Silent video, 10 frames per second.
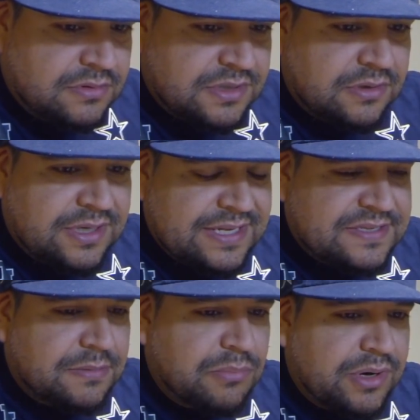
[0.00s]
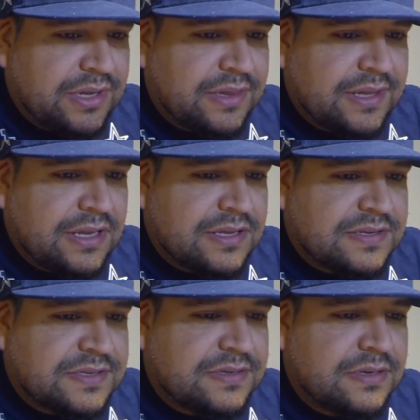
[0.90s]
to look at somebody that
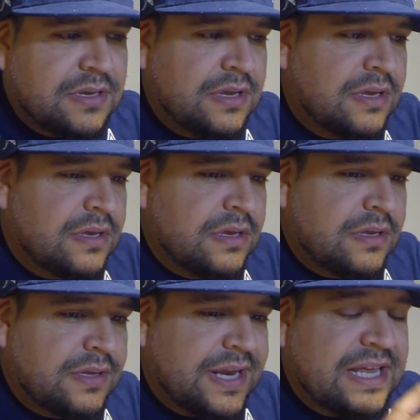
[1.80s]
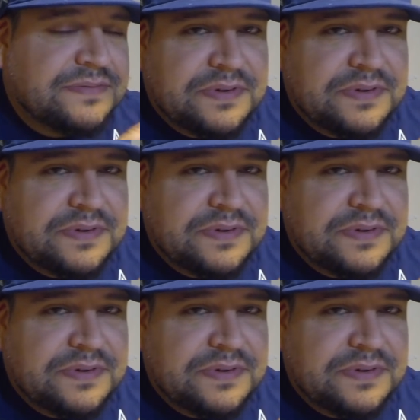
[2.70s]
has